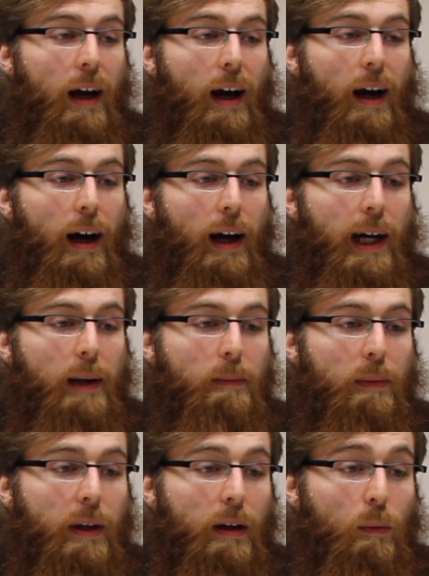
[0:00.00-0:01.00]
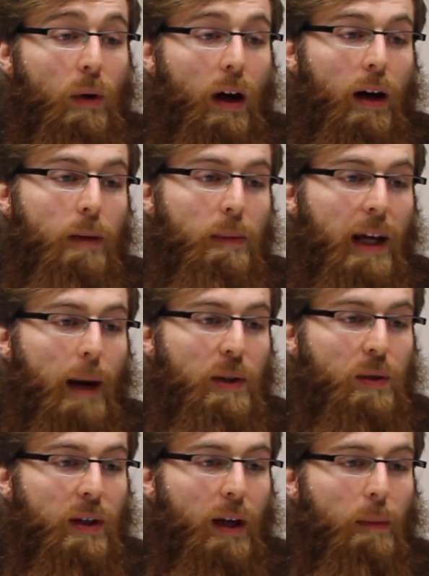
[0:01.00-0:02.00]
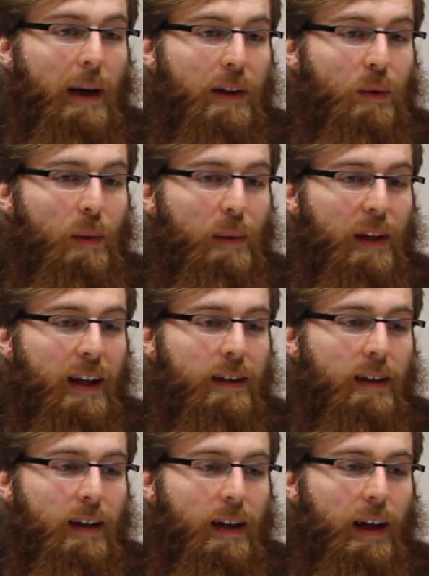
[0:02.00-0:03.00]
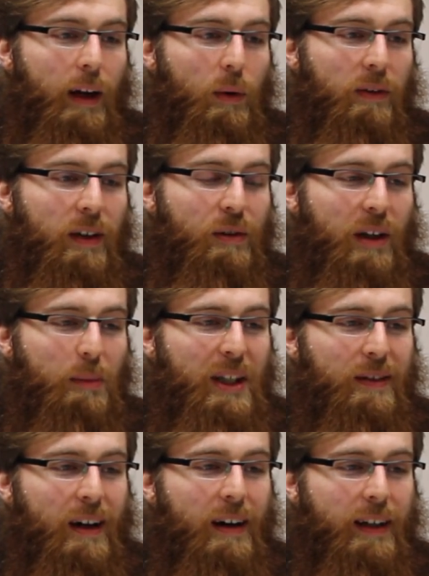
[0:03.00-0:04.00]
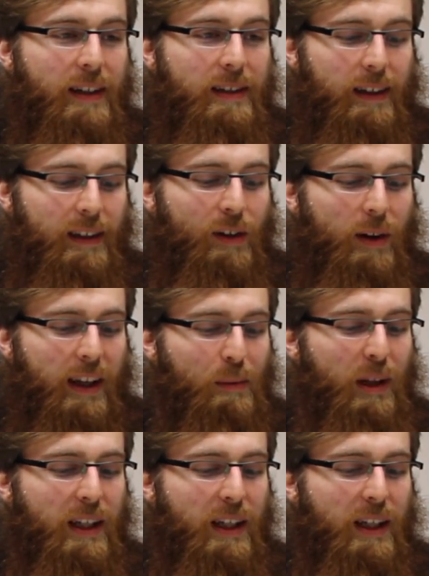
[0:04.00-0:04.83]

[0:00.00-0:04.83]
I'd be happy to go back to it, but then it was incredibly disheartening to not get the money